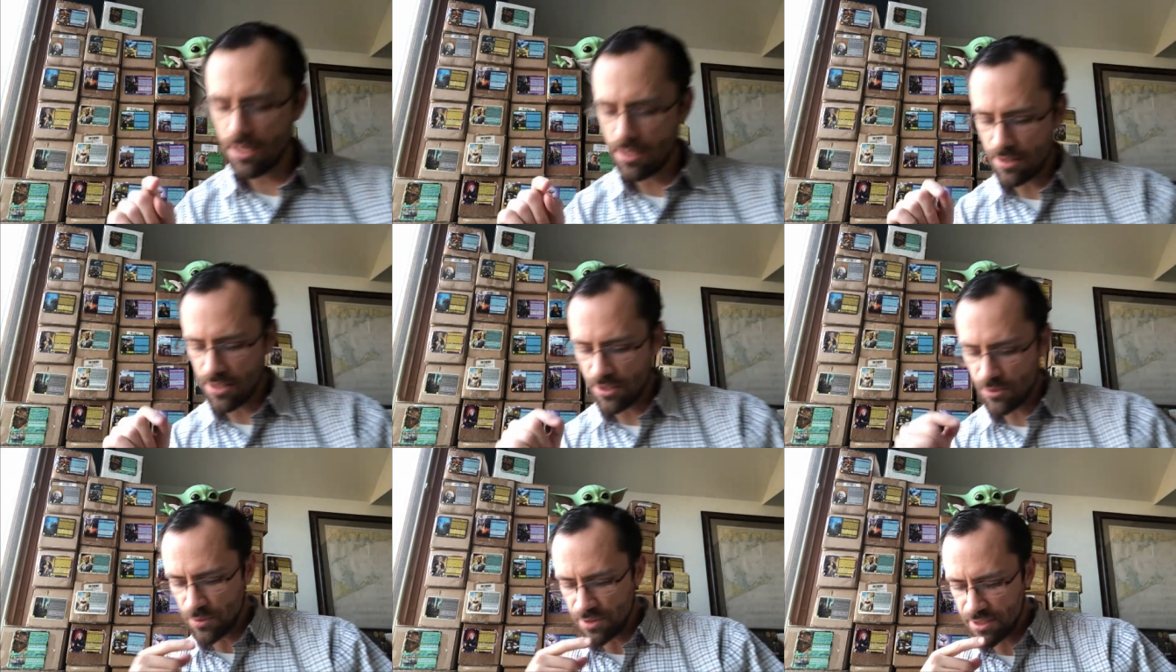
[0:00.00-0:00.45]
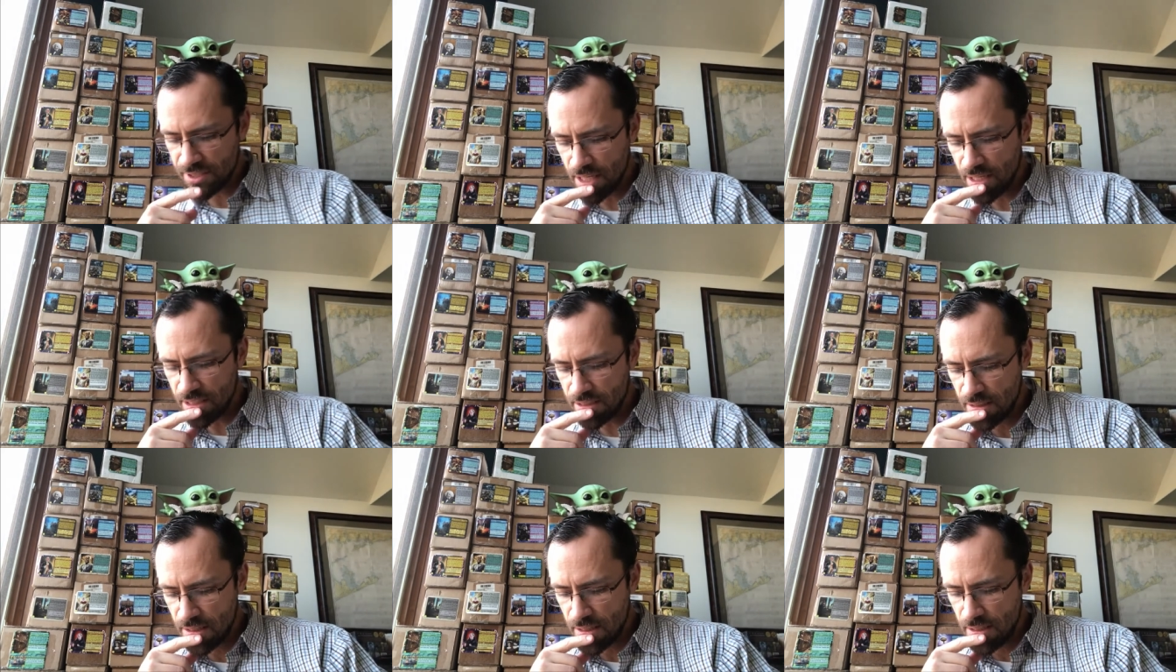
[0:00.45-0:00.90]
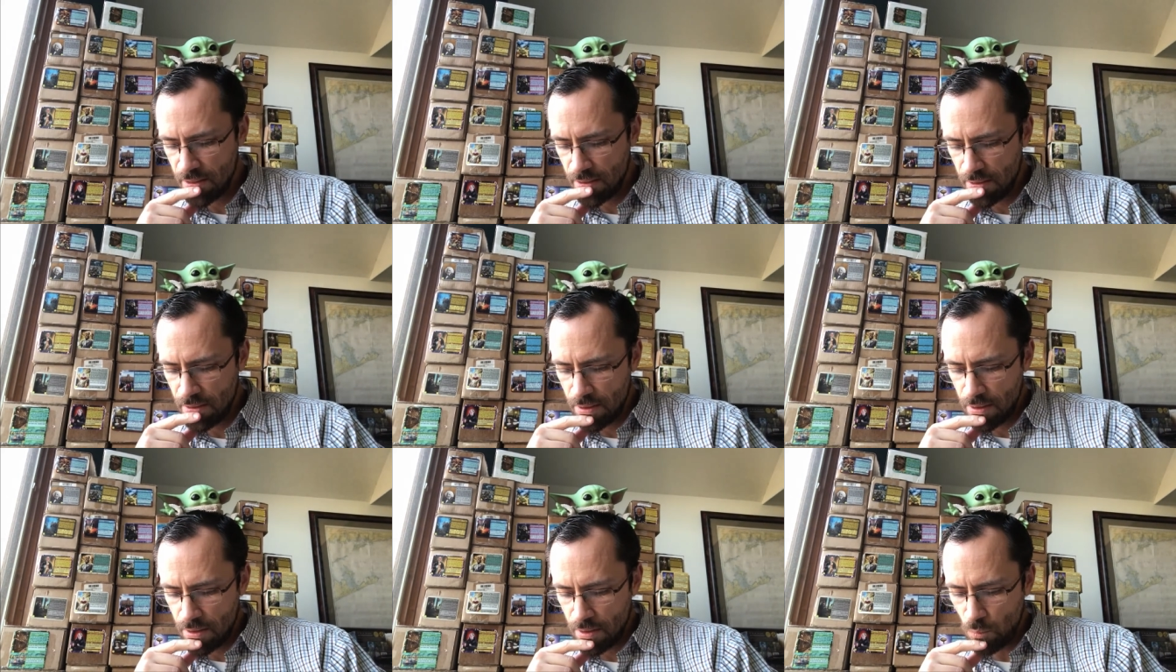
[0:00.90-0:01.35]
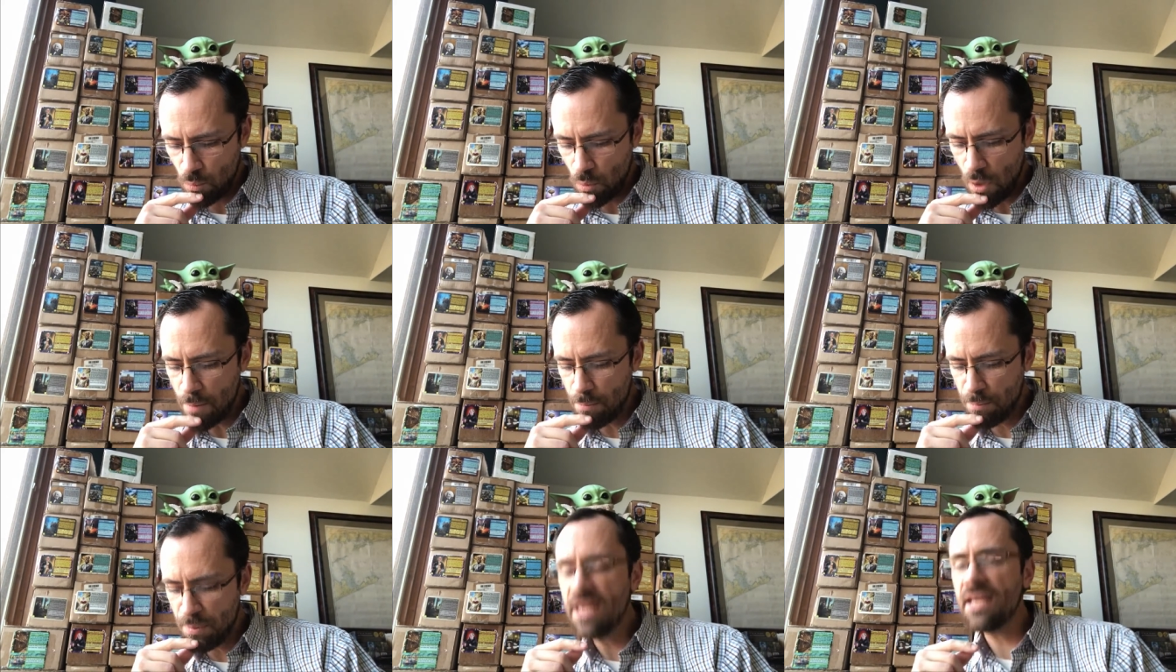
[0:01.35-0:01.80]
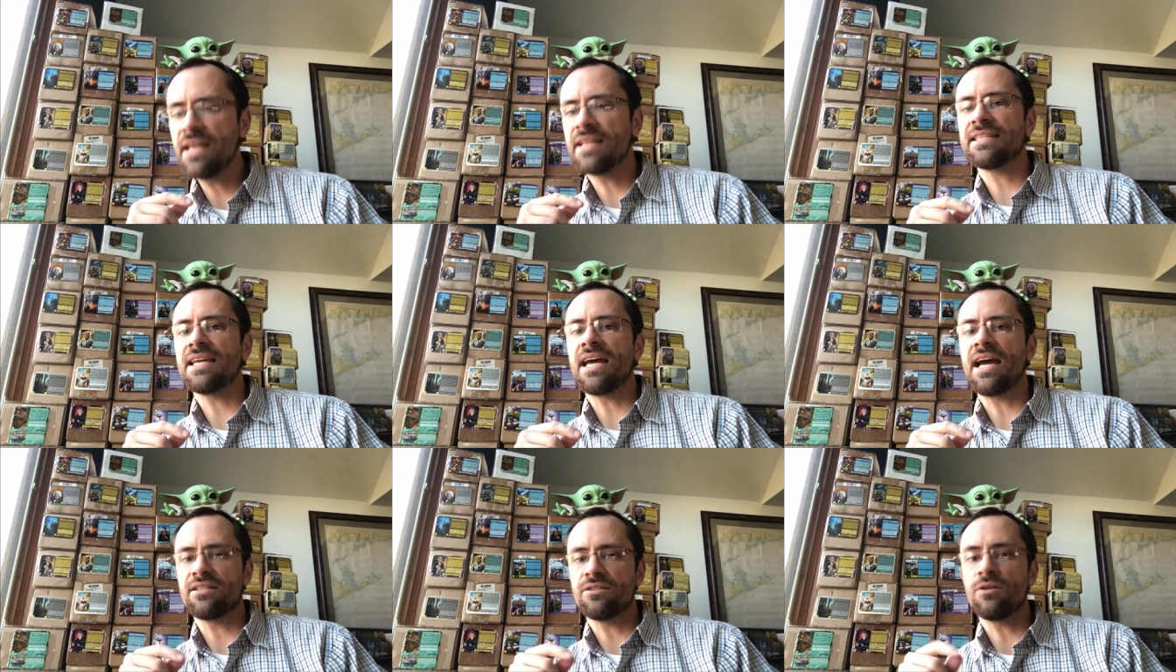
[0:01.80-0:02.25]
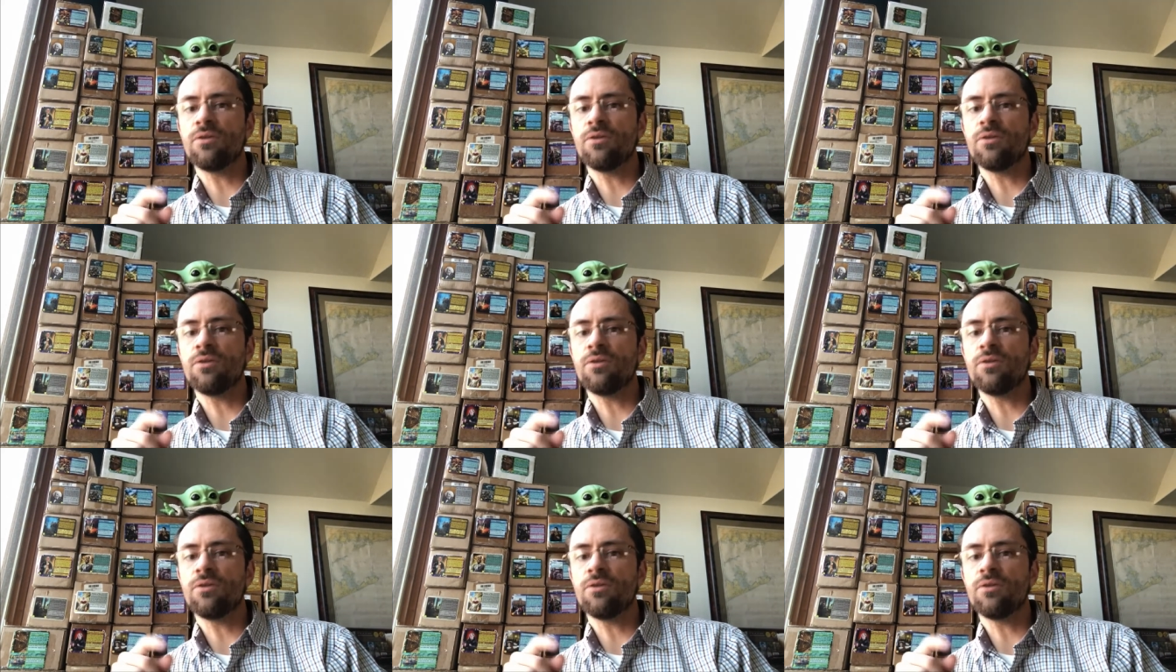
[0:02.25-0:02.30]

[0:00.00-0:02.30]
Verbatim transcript: and this one says, when being attacked.